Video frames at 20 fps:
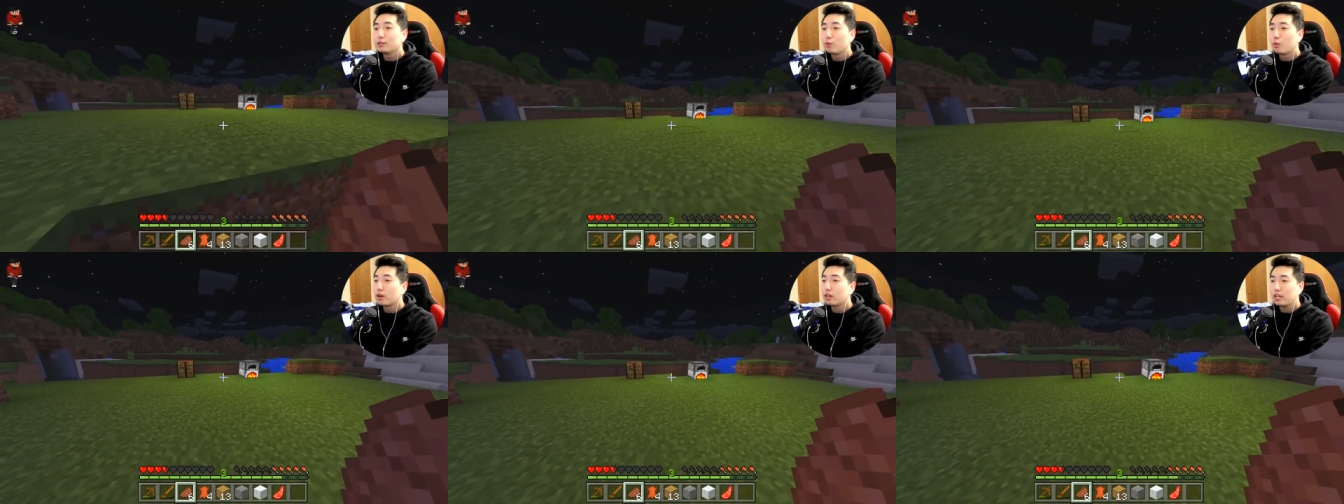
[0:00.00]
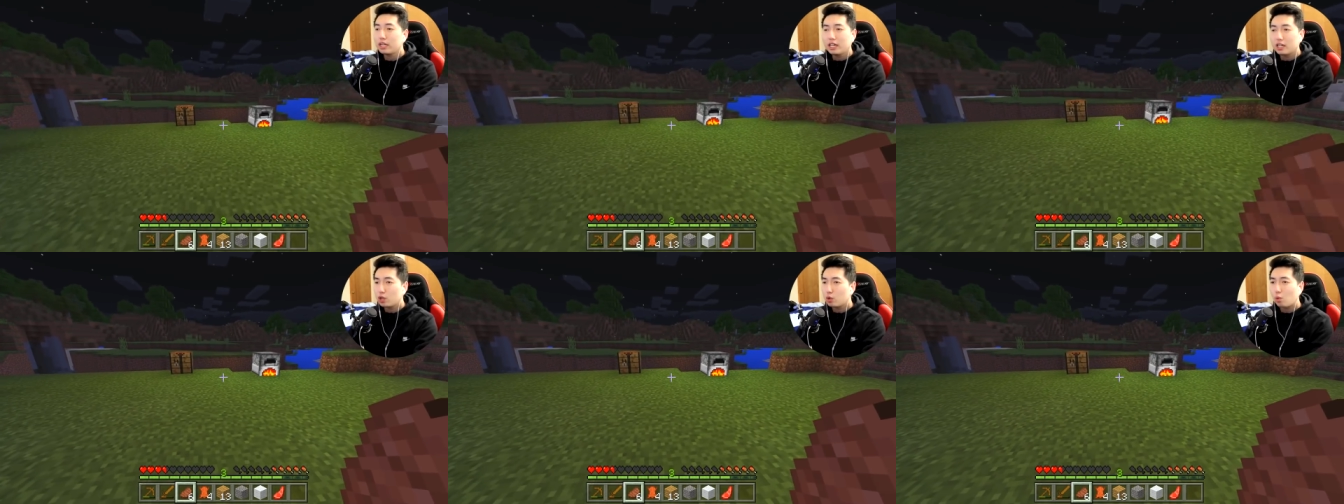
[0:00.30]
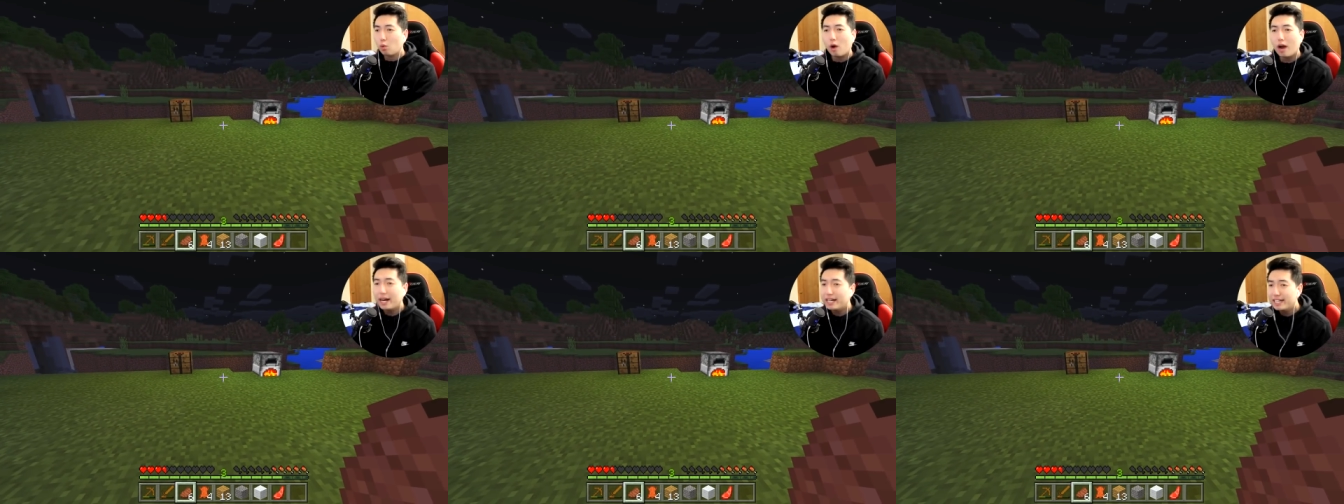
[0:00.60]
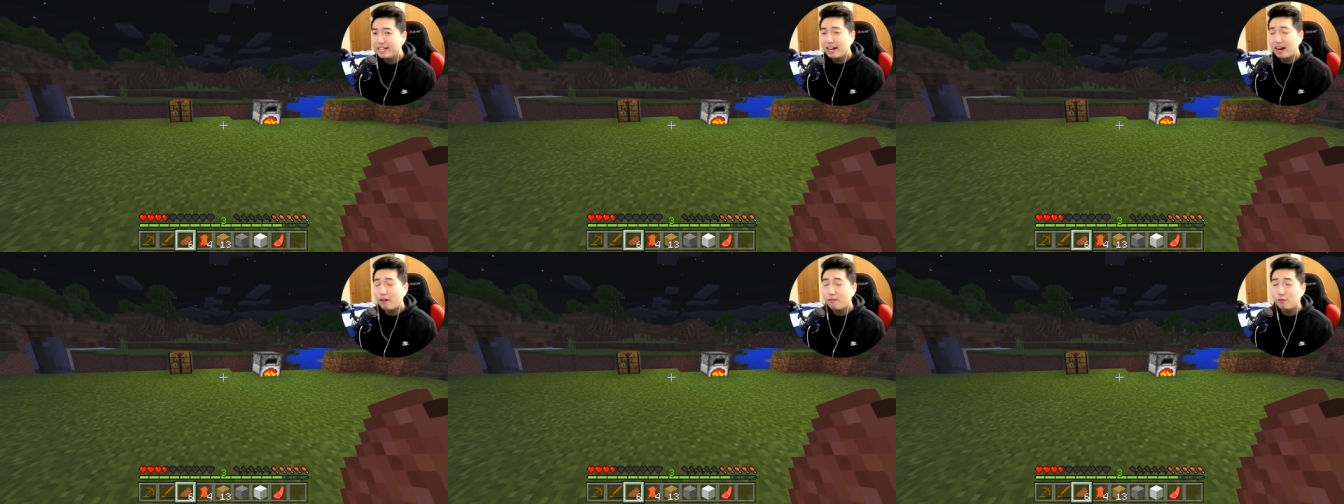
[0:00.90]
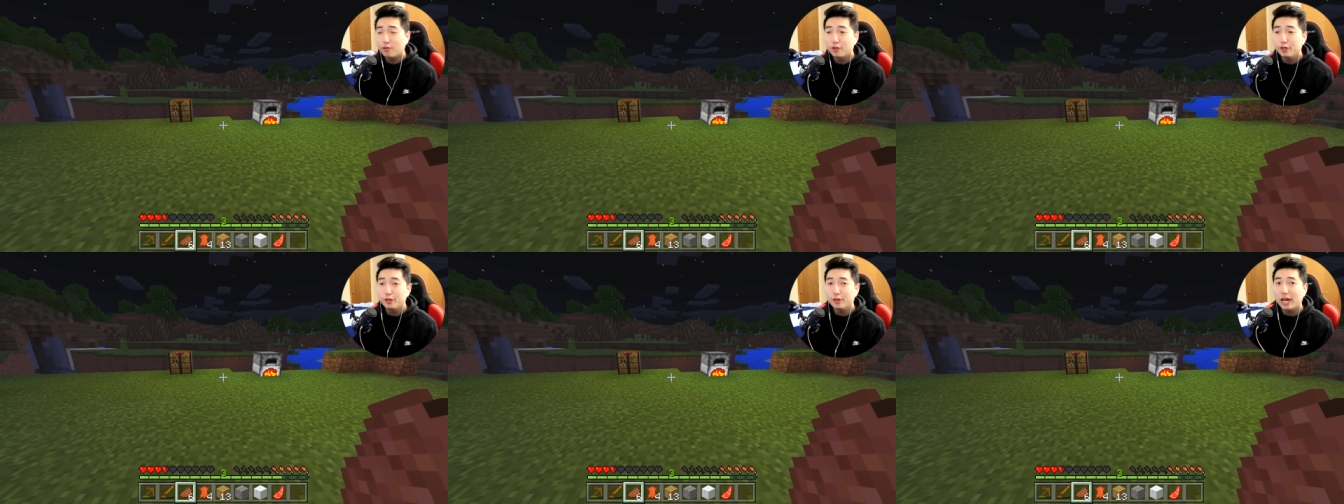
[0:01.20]
We're going to grind it out
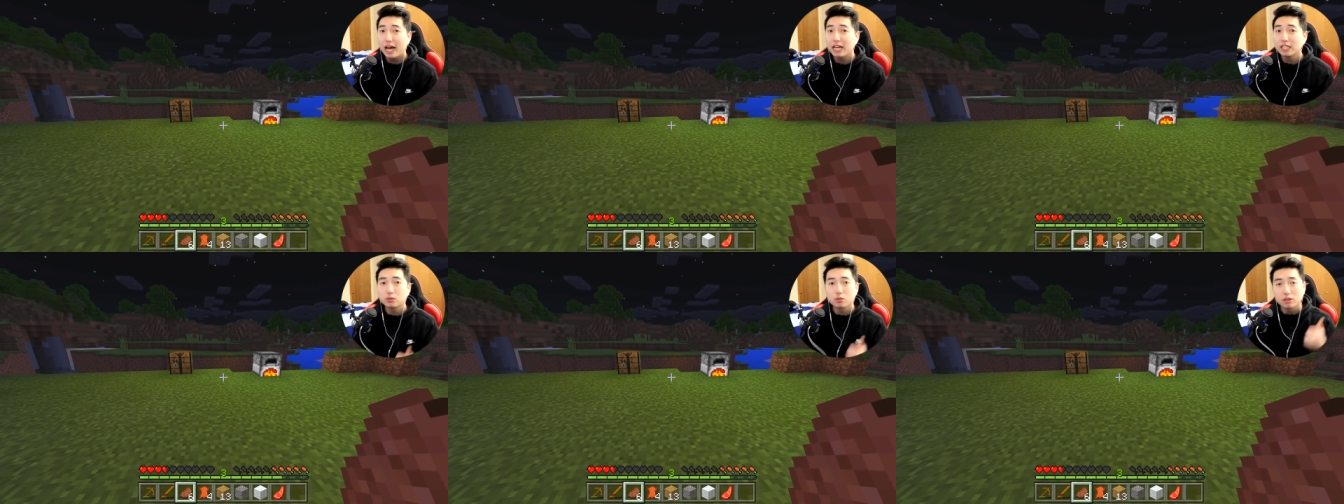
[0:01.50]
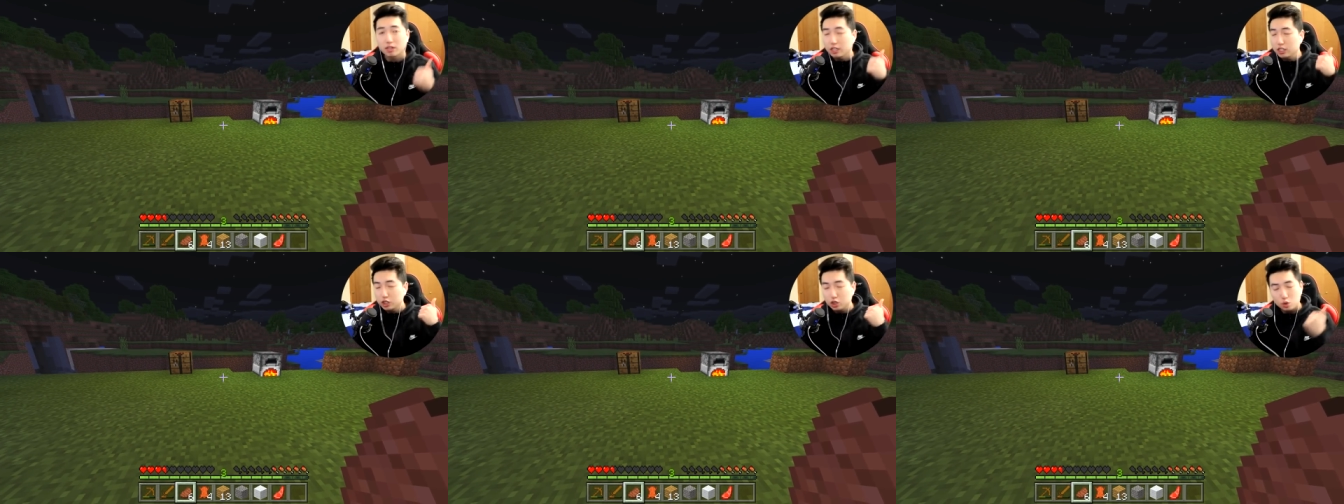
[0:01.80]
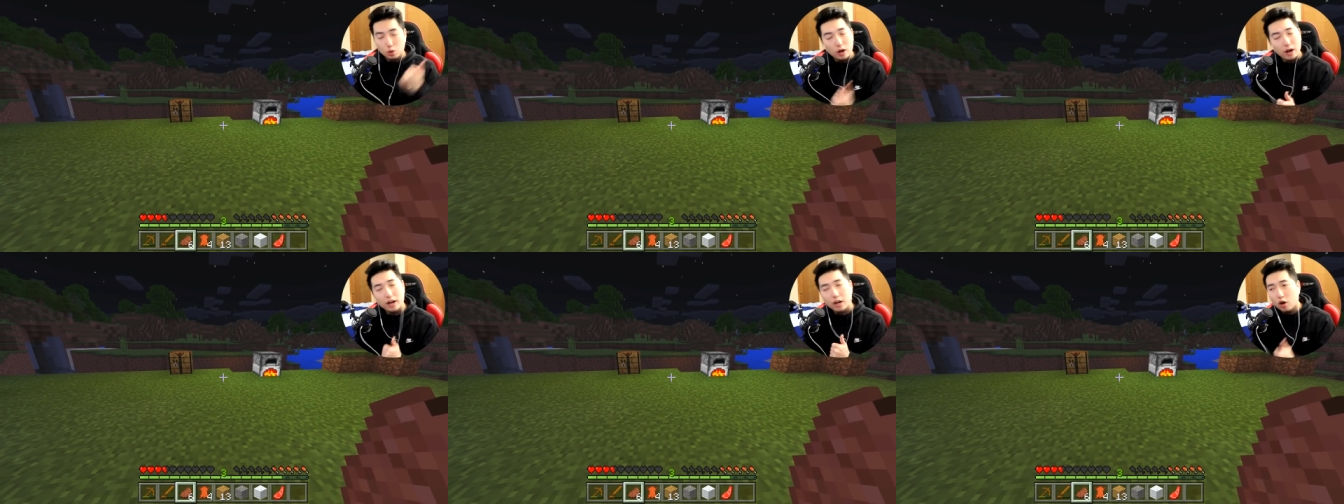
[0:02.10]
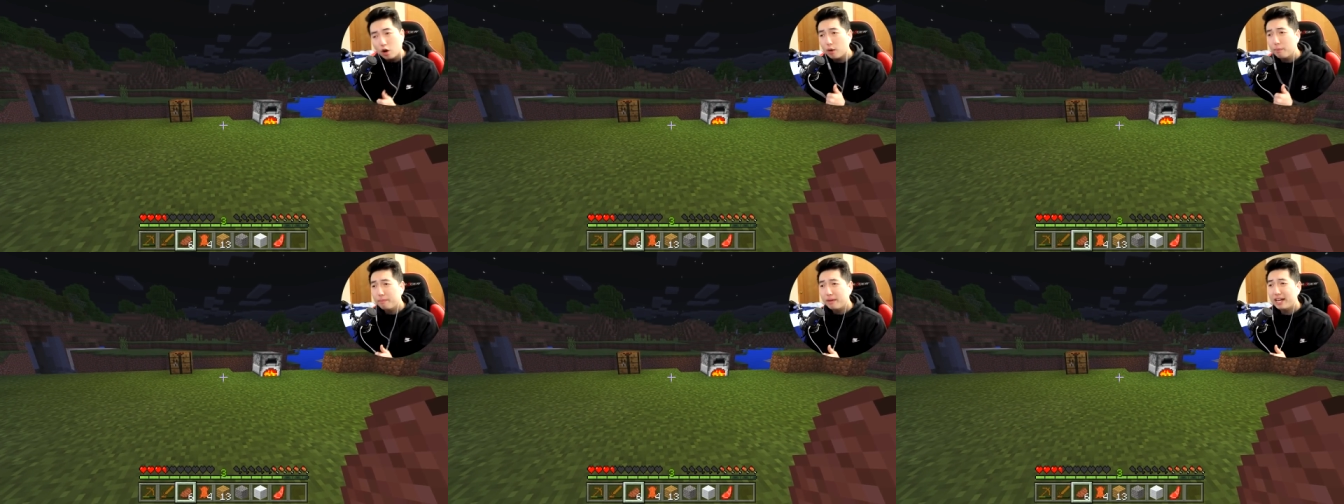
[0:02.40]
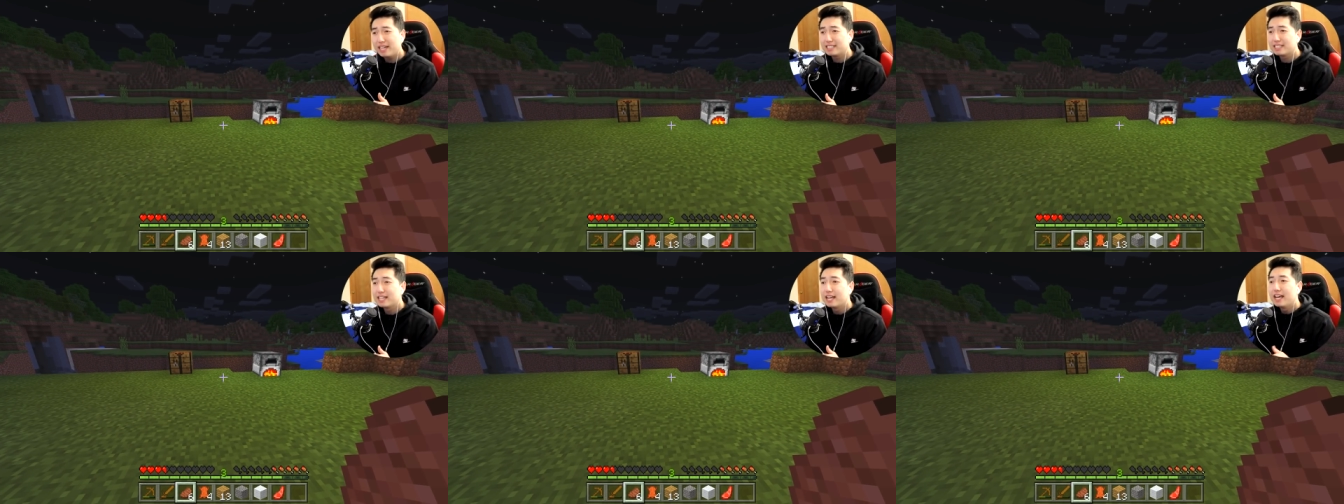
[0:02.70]
for you guys. We're going to try our
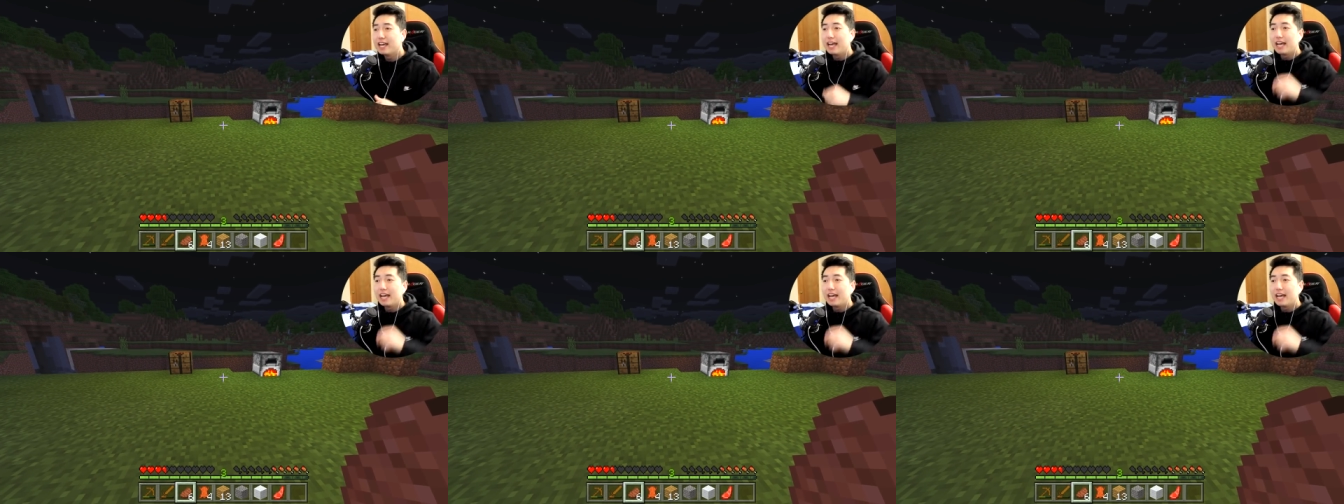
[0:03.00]
best.